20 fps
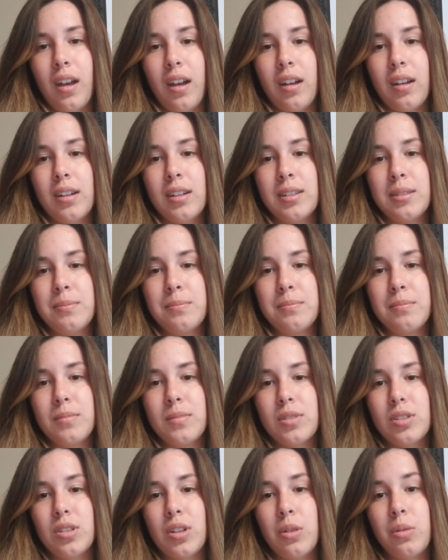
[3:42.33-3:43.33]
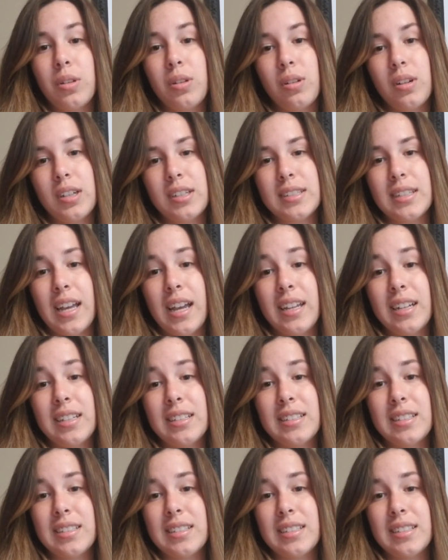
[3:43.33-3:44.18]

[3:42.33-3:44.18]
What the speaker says: I'm so excited